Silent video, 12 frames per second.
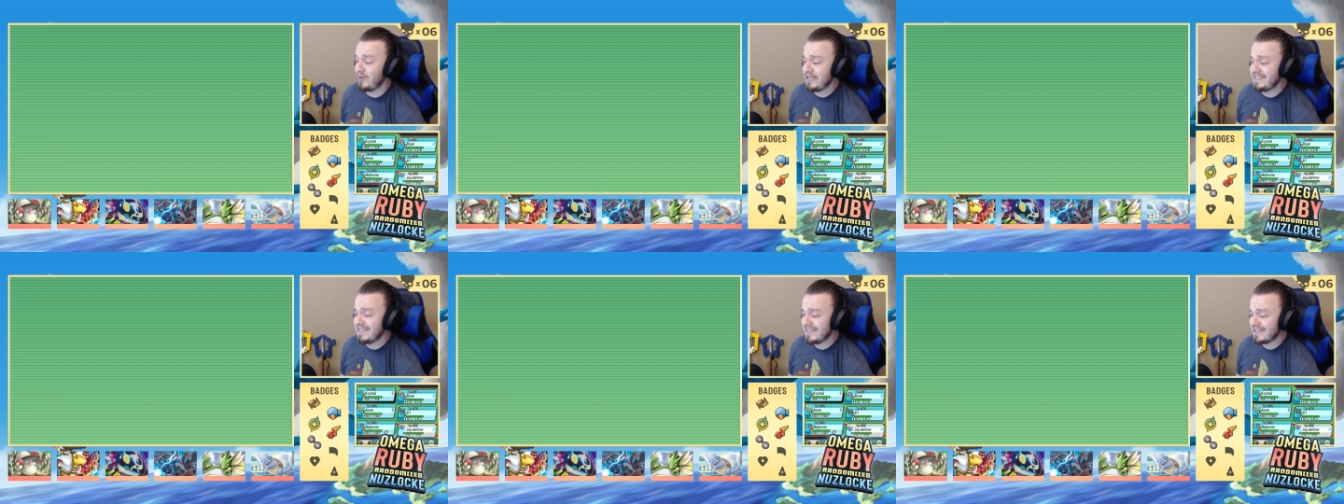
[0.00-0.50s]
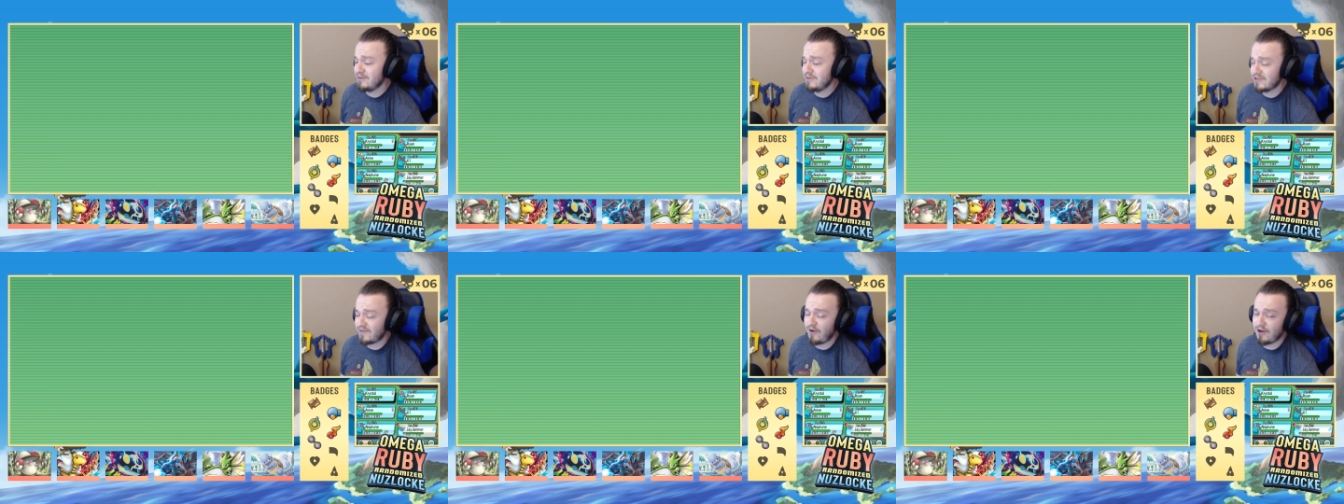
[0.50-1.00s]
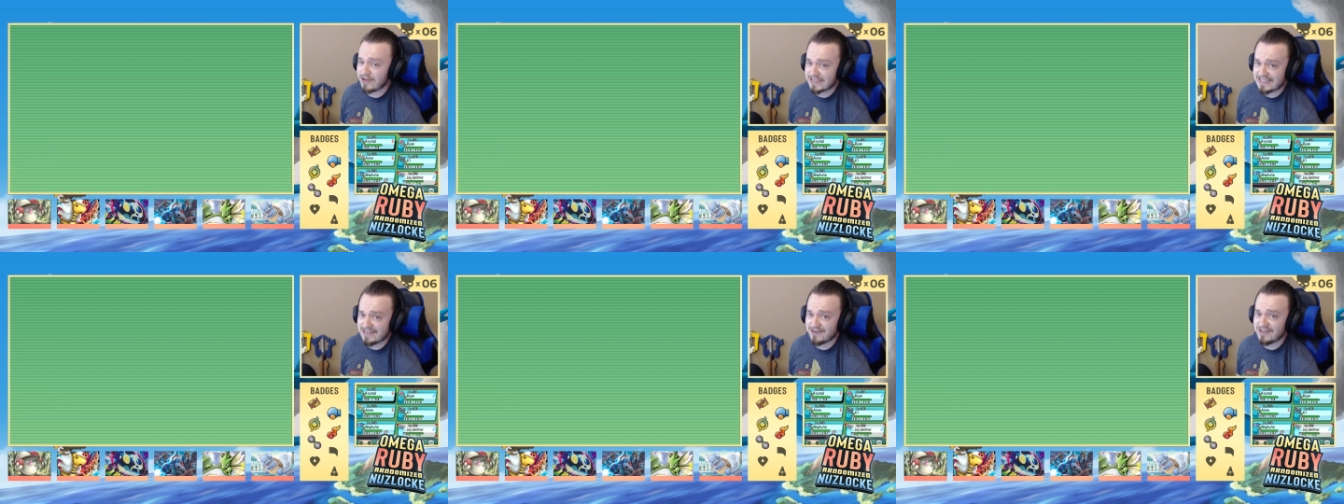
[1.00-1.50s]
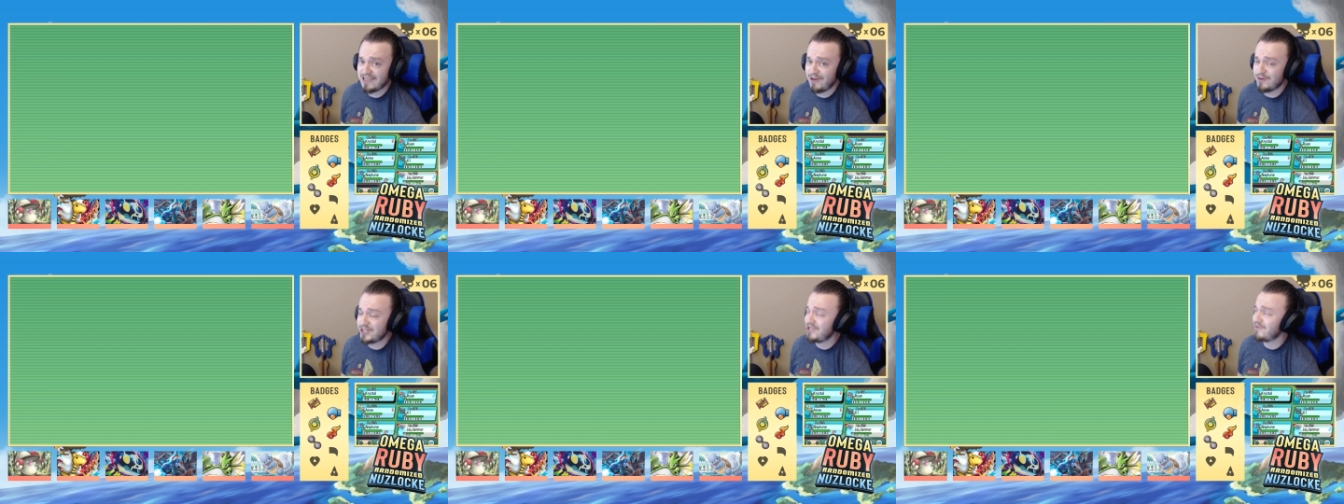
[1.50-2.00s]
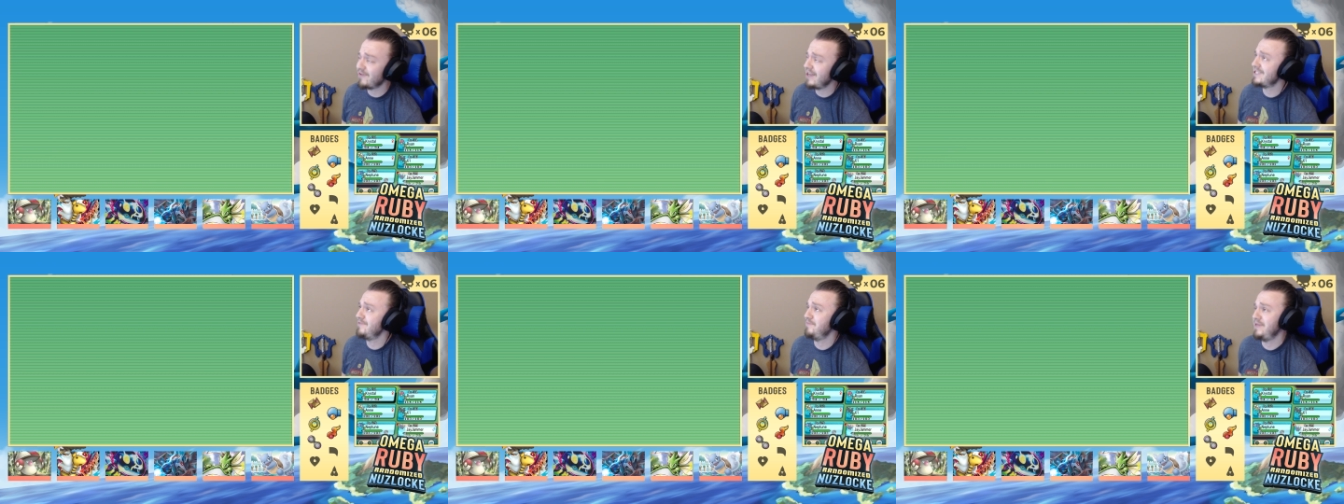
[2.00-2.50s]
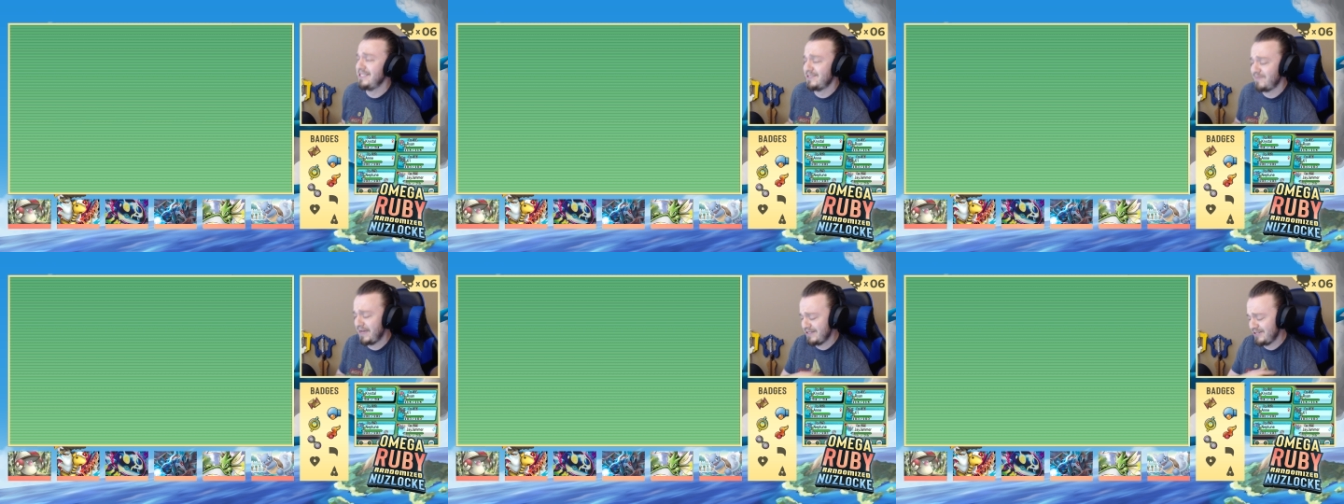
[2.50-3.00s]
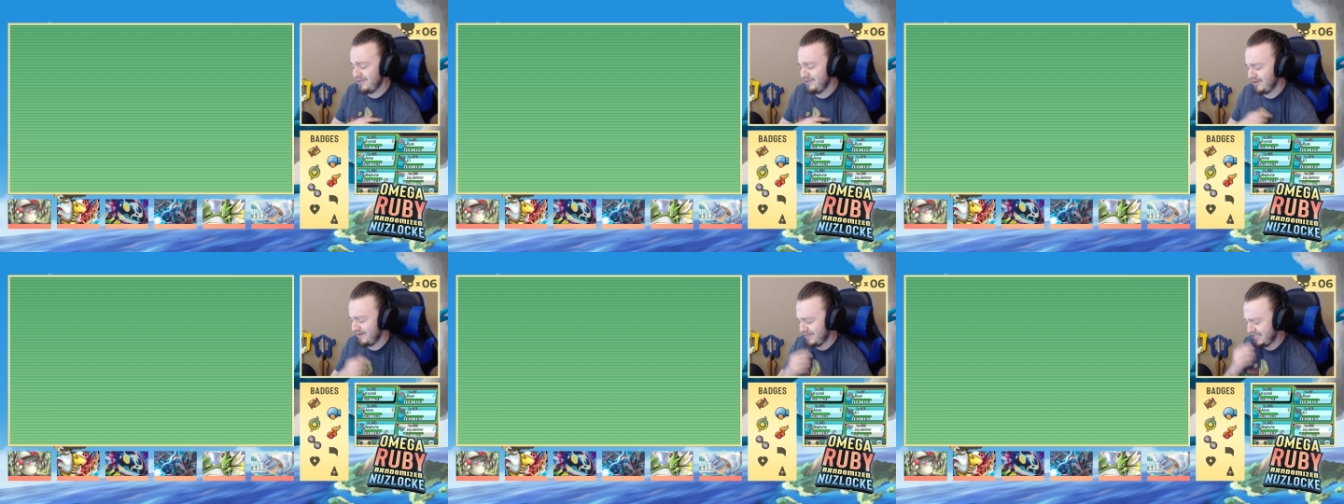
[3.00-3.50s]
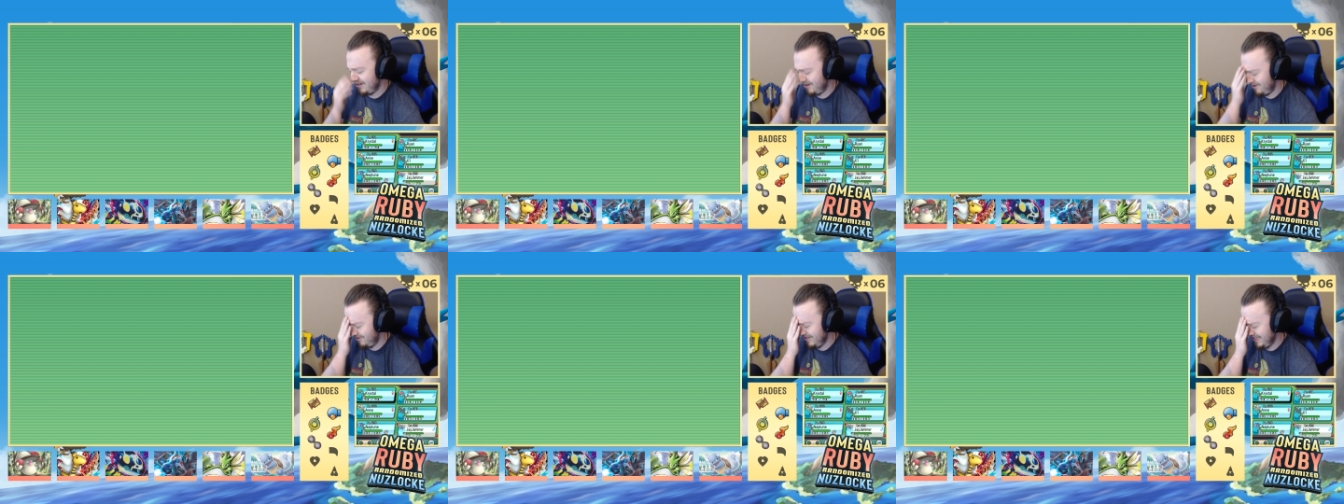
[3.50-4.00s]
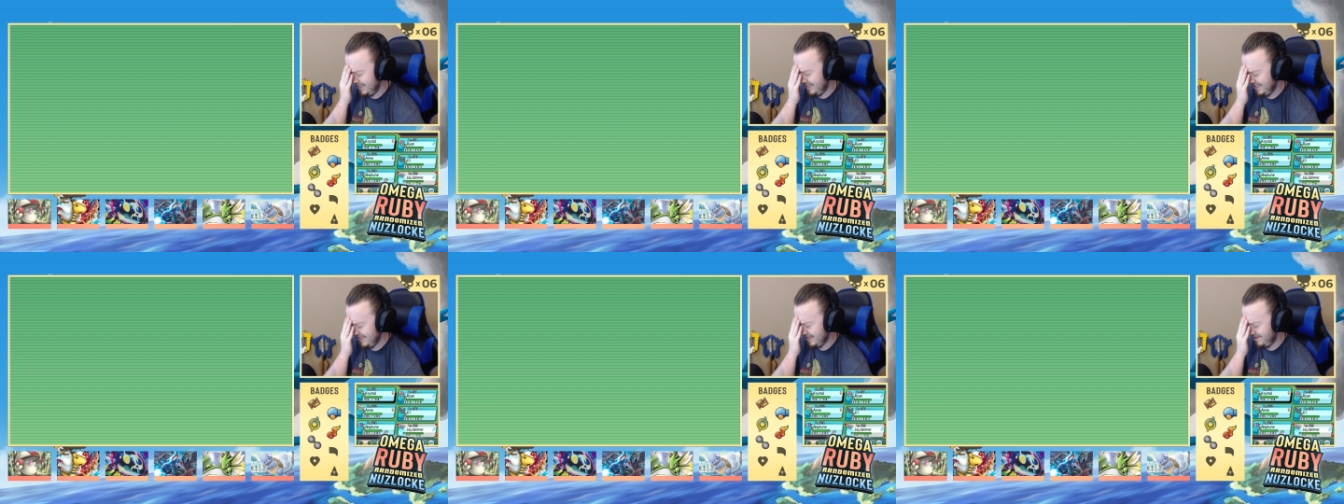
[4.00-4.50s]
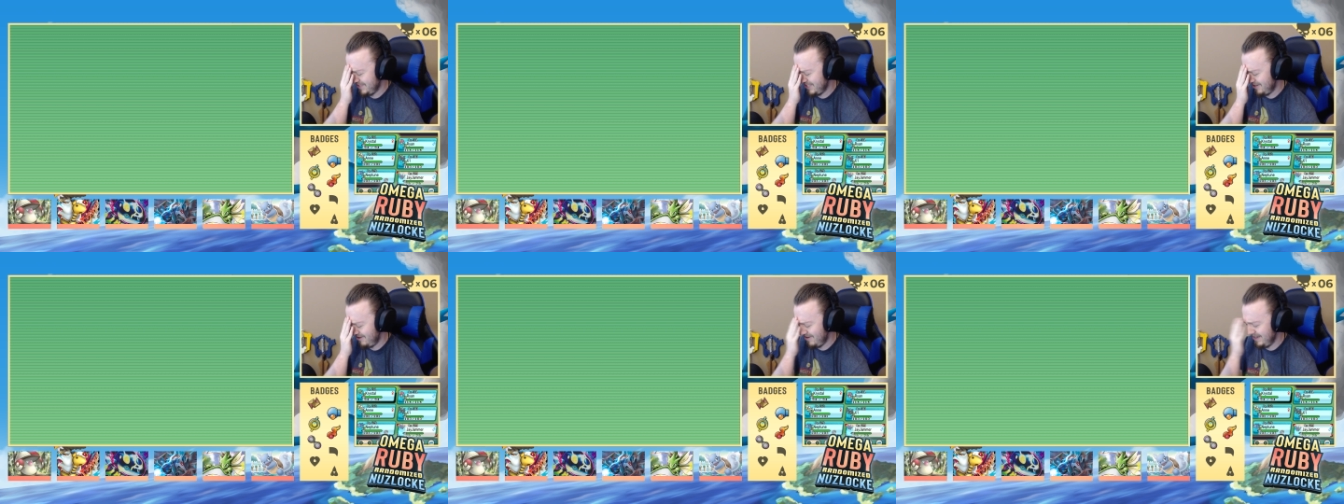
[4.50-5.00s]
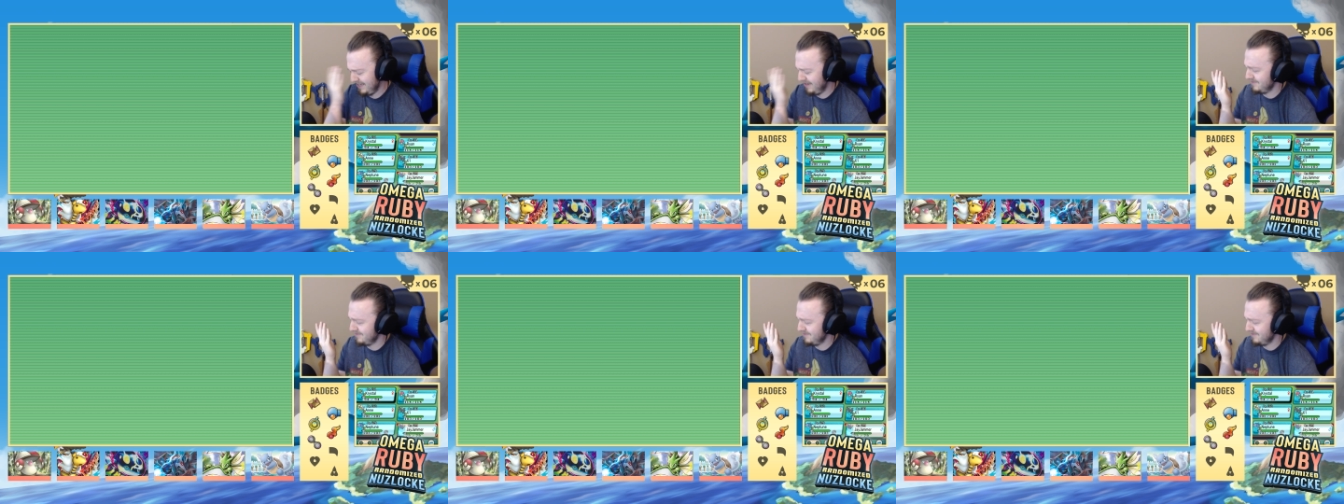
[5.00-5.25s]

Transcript: We did lose Frogadier the Yoshi. Rest in peace, my dude. I'm sorry.